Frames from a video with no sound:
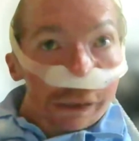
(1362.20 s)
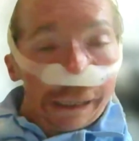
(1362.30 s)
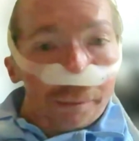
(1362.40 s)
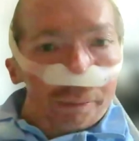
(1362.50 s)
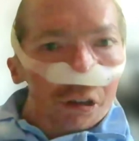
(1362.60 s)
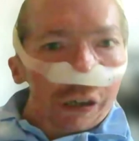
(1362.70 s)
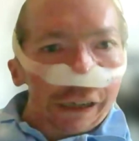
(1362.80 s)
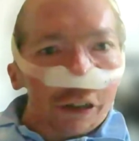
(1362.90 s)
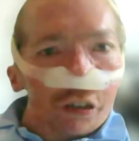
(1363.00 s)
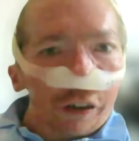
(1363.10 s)
there have been
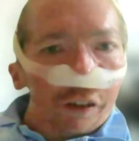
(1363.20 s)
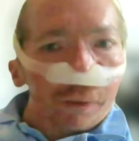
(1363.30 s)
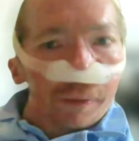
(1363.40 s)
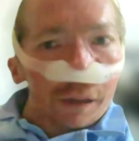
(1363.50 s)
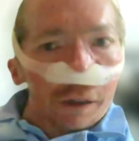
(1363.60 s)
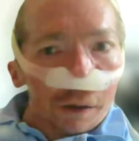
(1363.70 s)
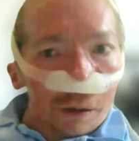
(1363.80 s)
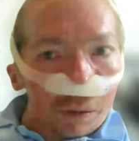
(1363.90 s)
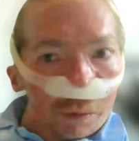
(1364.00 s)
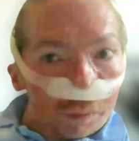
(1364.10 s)
challenges.
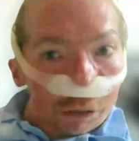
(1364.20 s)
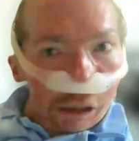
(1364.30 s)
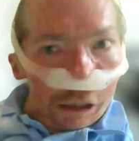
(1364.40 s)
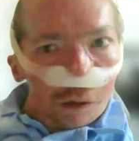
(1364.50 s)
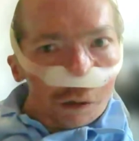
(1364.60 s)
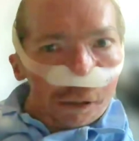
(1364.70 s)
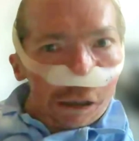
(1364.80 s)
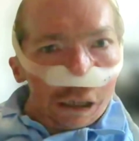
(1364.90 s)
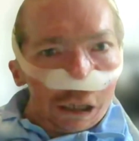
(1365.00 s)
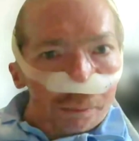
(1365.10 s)

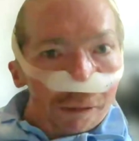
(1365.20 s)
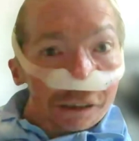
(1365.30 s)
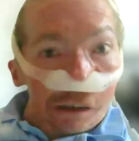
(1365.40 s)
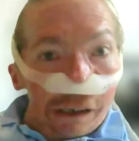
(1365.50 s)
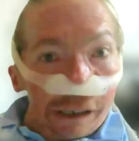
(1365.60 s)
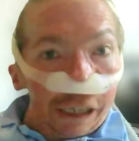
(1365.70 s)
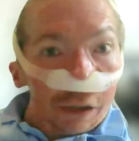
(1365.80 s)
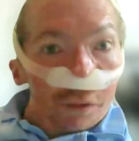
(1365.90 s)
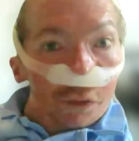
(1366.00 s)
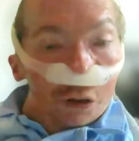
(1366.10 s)
I'd be
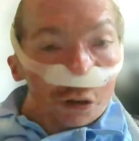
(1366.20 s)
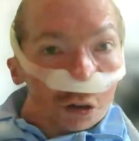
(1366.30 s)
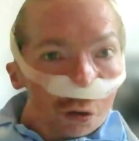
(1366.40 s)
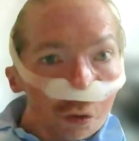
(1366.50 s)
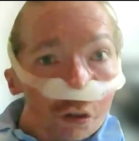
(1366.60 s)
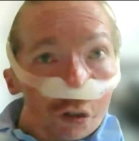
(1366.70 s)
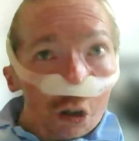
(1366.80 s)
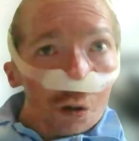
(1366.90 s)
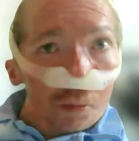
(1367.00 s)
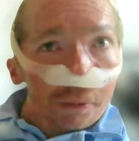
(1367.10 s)
naive to
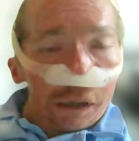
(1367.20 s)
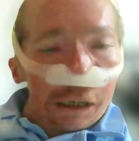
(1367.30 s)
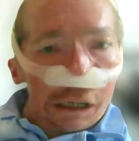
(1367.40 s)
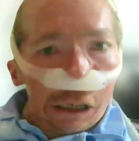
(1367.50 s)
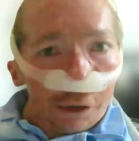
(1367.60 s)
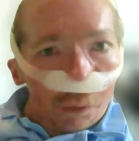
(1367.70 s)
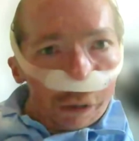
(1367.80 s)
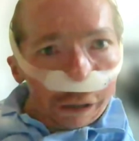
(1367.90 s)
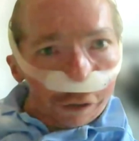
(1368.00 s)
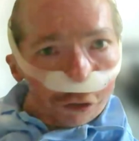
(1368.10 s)
assume
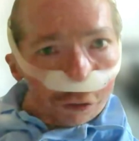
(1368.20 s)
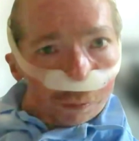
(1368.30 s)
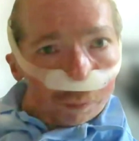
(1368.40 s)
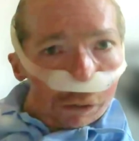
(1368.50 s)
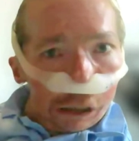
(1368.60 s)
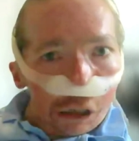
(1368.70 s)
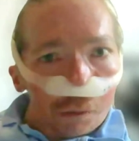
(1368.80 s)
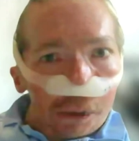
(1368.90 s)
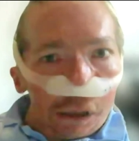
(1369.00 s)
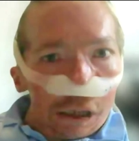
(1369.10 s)
otherwise.
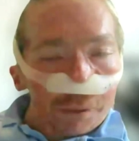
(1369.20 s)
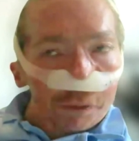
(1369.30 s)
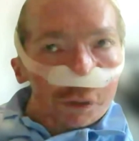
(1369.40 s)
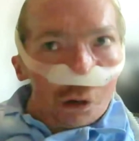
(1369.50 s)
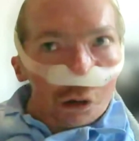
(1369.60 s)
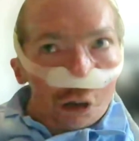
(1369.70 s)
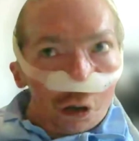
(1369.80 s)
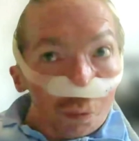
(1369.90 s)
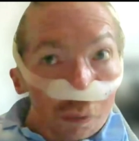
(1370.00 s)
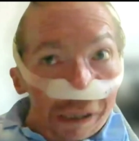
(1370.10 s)
I'm not
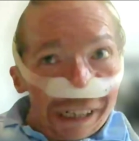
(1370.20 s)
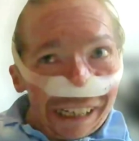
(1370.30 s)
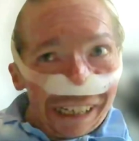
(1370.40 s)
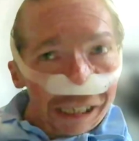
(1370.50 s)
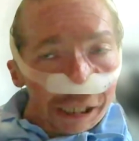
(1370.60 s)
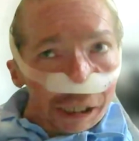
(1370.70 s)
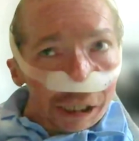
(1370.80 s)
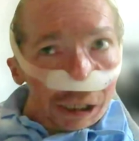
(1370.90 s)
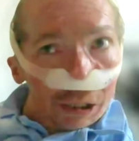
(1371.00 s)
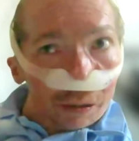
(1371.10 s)
aware
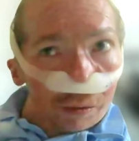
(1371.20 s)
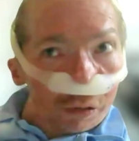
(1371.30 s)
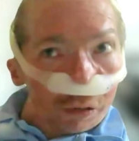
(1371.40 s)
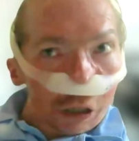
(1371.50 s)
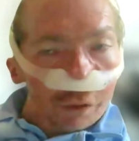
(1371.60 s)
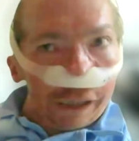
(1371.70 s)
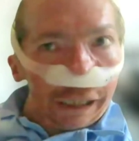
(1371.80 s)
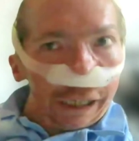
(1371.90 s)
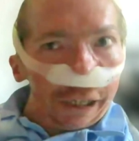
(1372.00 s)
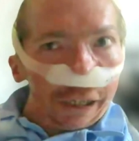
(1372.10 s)
of
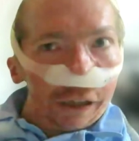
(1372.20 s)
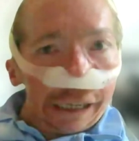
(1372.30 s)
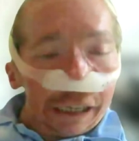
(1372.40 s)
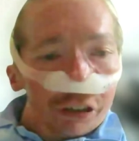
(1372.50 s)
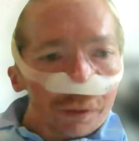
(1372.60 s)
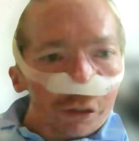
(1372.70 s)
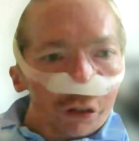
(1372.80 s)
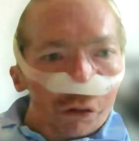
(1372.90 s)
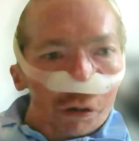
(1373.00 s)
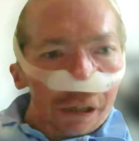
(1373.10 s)
any active
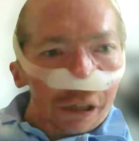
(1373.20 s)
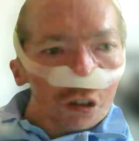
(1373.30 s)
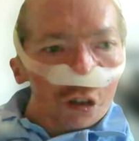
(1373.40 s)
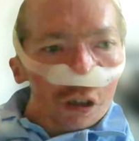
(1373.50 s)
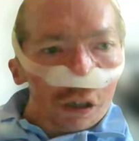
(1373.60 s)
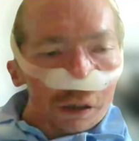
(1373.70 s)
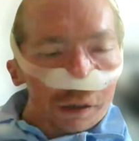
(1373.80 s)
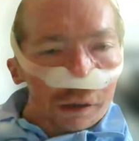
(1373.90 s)
discrimination,